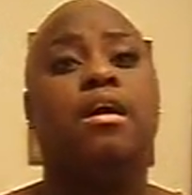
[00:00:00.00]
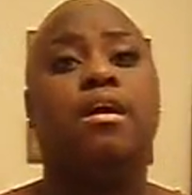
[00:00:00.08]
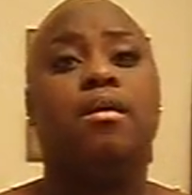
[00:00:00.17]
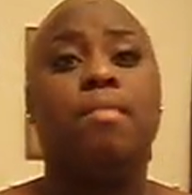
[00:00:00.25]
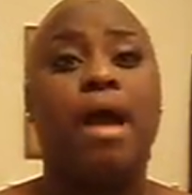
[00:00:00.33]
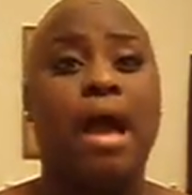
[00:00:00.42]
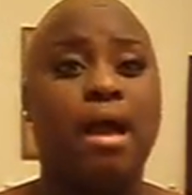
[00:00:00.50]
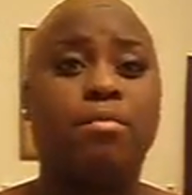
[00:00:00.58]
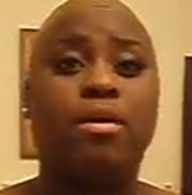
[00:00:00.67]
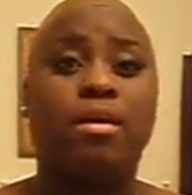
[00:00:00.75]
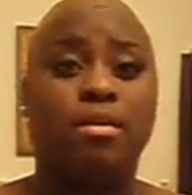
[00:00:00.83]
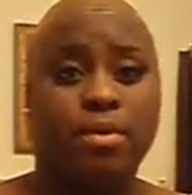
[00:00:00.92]
Um,
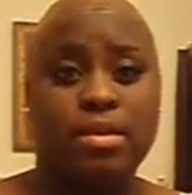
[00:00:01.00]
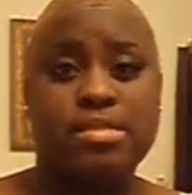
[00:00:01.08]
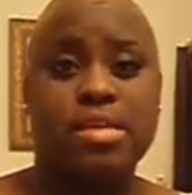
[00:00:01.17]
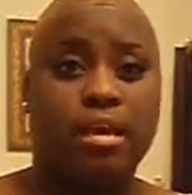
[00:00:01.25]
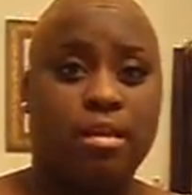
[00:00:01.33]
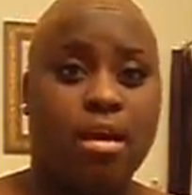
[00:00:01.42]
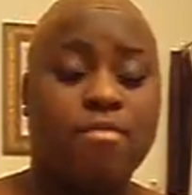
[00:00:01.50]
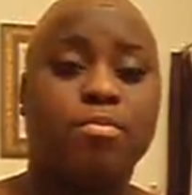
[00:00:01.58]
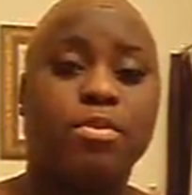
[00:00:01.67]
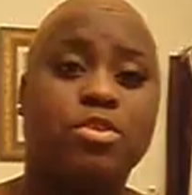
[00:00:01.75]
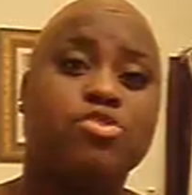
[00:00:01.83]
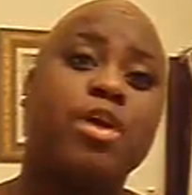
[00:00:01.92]
I'm going to want to take it off
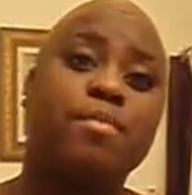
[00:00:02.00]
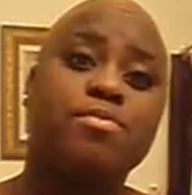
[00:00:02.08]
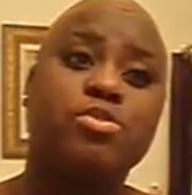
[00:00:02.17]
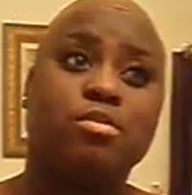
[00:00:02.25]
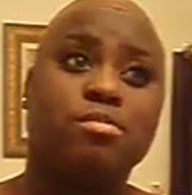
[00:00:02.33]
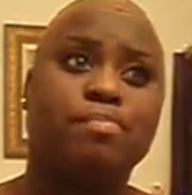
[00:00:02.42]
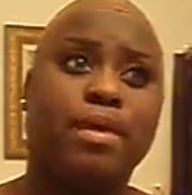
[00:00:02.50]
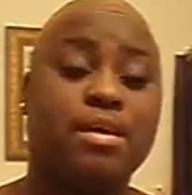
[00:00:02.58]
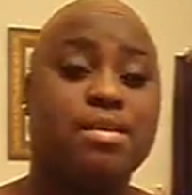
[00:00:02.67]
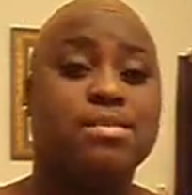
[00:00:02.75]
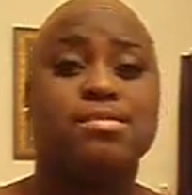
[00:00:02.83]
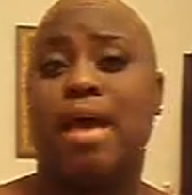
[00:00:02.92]
and put the straps on
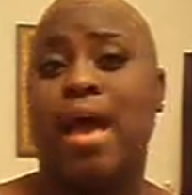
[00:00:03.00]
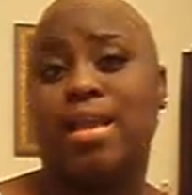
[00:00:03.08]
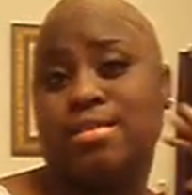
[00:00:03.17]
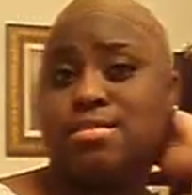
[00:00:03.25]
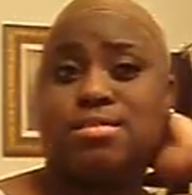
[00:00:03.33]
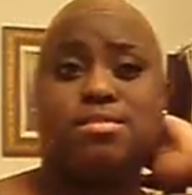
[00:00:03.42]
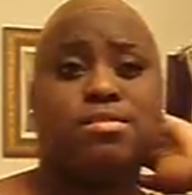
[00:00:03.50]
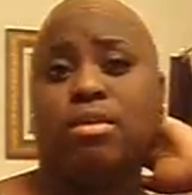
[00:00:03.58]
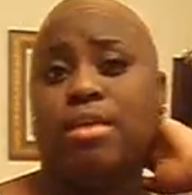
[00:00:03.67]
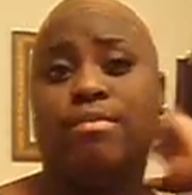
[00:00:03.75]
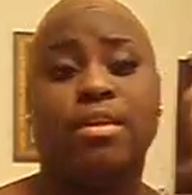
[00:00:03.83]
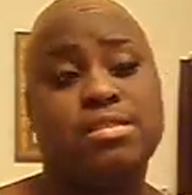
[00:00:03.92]
because I just
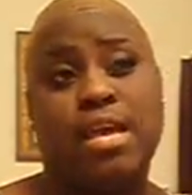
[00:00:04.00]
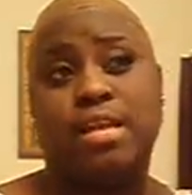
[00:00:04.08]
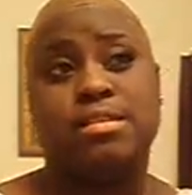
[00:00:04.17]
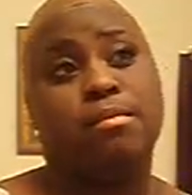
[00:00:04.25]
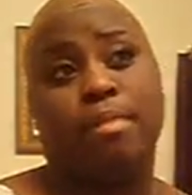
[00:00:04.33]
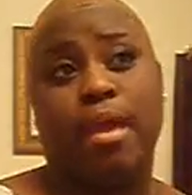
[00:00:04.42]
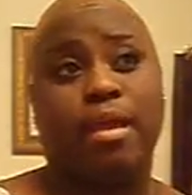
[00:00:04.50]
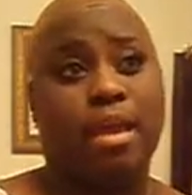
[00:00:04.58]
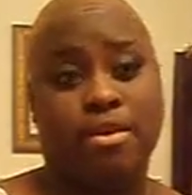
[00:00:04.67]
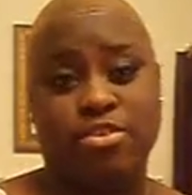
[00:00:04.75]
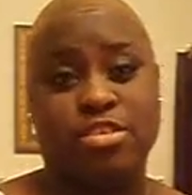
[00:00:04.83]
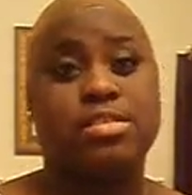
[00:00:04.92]
don't even attach the back
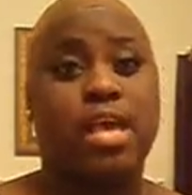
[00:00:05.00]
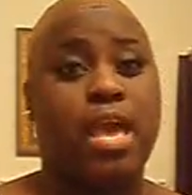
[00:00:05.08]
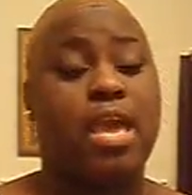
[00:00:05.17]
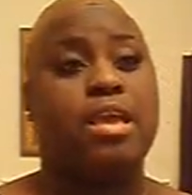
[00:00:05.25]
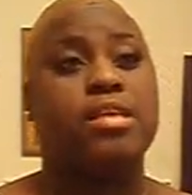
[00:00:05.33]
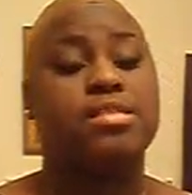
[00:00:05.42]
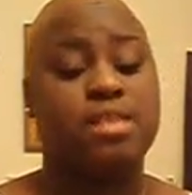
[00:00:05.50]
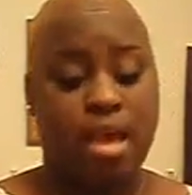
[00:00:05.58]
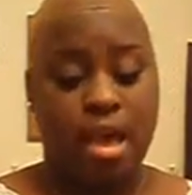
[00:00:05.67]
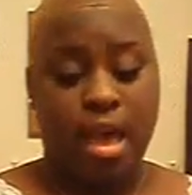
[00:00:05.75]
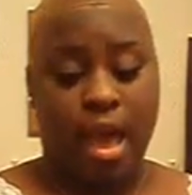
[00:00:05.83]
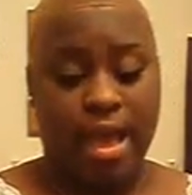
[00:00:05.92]
now. It just hangs.
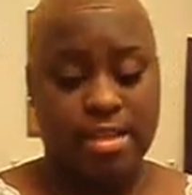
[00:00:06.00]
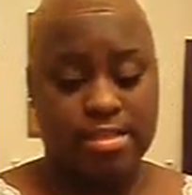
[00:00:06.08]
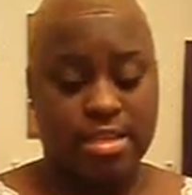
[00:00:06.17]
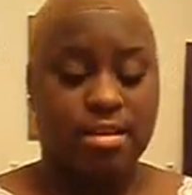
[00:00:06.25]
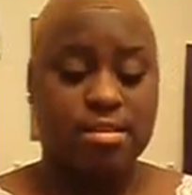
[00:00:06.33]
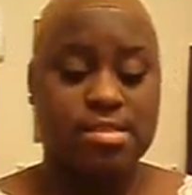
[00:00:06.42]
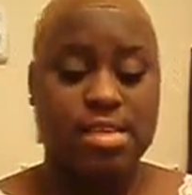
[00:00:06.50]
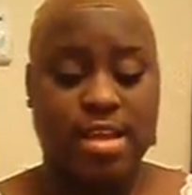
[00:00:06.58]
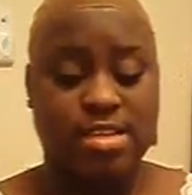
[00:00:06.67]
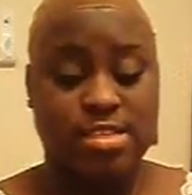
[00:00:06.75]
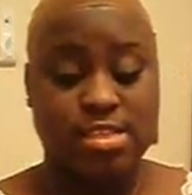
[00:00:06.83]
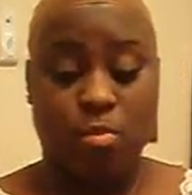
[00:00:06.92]
I did
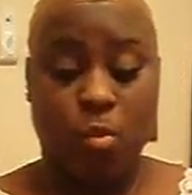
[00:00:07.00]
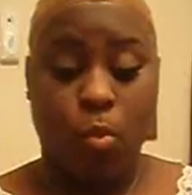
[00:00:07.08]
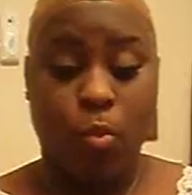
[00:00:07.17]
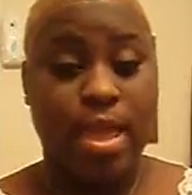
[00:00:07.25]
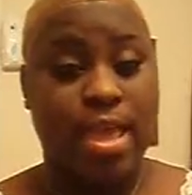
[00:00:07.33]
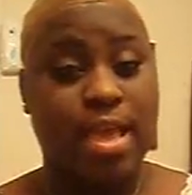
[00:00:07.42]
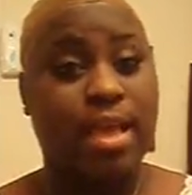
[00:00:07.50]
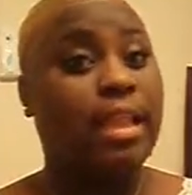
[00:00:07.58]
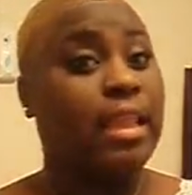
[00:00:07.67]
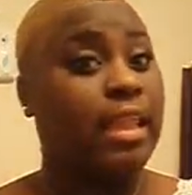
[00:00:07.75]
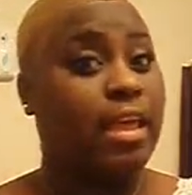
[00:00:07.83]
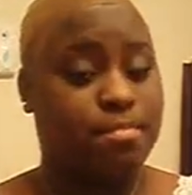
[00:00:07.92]
attach some wig
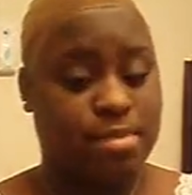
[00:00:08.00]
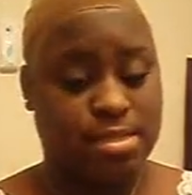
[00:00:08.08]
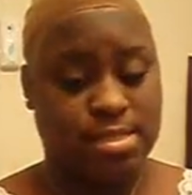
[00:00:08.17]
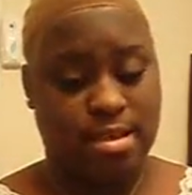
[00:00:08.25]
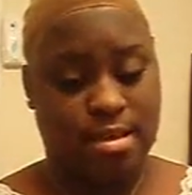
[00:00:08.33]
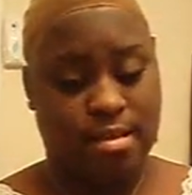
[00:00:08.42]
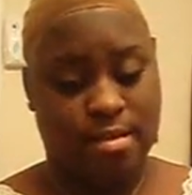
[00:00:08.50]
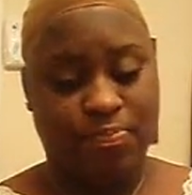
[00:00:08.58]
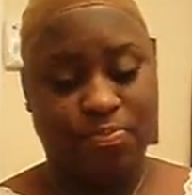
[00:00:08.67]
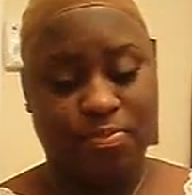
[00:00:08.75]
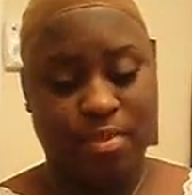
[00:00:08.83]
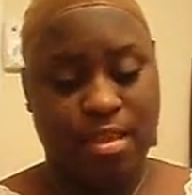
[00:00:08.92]
clips. Um,
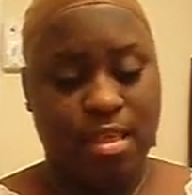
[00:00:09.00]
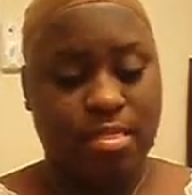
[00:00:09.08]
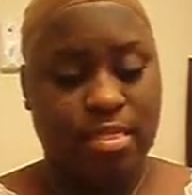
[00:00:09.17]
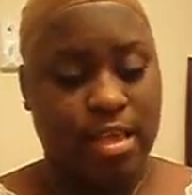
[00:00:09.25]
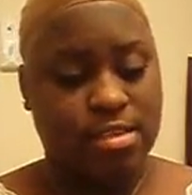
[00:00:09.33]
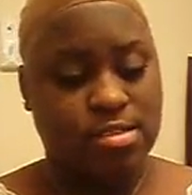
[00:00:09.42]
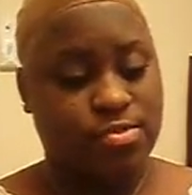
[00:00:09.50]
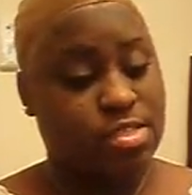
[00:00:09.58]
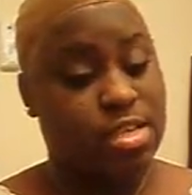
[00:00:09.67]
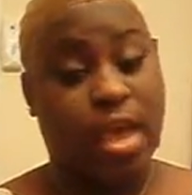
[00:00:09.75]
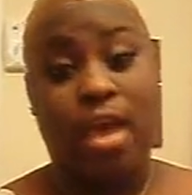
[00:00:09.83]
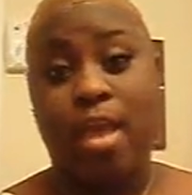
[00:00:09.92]
thanks
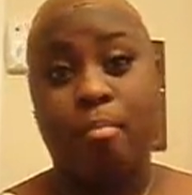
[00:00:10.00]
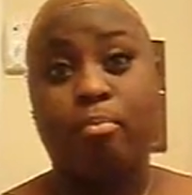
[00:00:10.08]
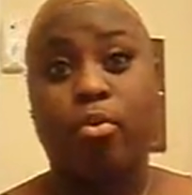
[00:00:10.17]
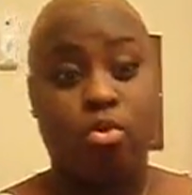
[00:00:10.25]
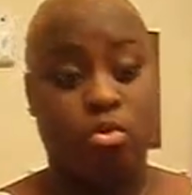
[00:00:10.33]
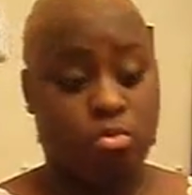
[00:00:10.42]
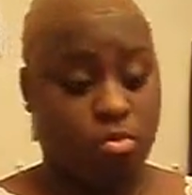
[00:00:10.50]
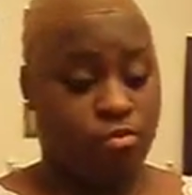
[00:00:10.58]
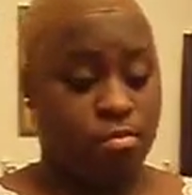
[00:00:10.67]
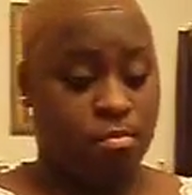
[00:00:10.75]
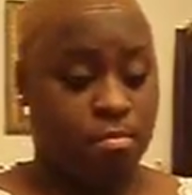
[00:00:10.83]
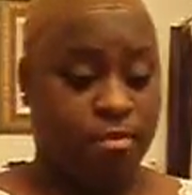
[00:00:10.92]
to April
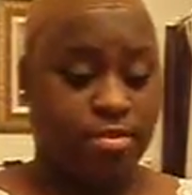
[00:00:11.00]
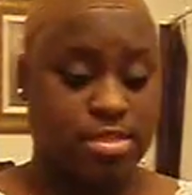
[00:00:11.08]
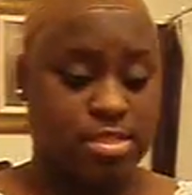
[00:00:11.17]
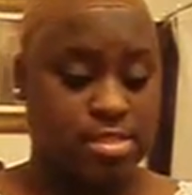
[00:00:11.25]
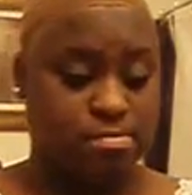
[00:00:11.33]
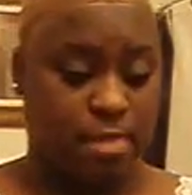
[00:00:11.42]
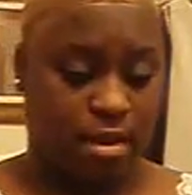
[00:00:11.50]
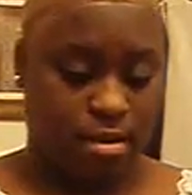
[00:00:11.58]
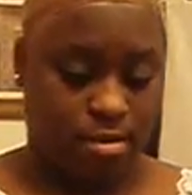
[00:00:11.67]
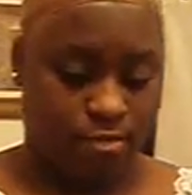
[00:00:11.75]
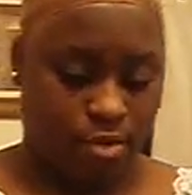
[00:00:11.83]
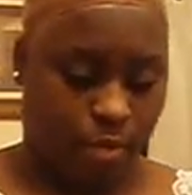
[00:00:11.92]
Muffins is my
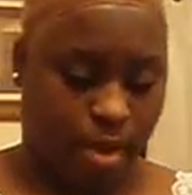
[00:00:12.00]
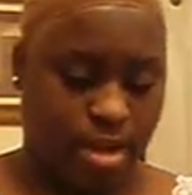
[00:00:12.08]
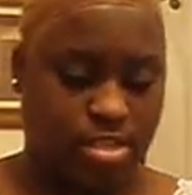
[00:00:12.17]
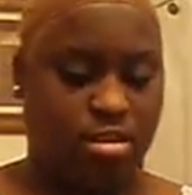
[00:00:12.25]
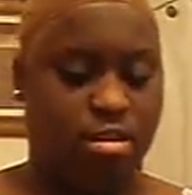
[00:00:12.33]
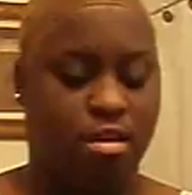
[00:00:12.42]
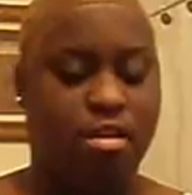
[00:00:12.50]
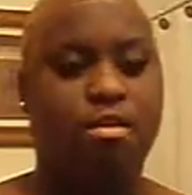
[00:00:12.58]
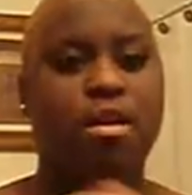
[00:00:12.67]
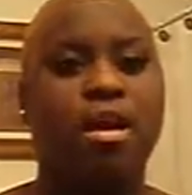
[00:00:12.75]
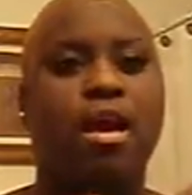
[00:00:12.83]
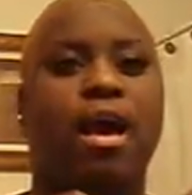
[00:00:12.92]
lover, watching her.